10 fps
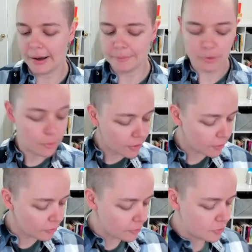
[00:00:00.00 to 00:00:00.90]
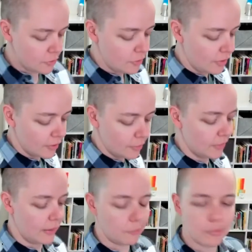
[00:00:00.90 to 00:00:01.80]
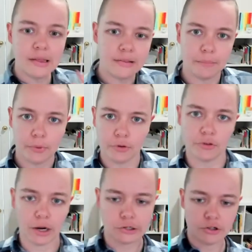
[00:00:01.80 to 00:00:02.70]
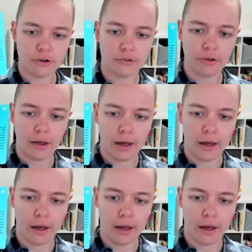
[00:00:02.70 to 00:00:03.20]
you can also do this with like really simple structures,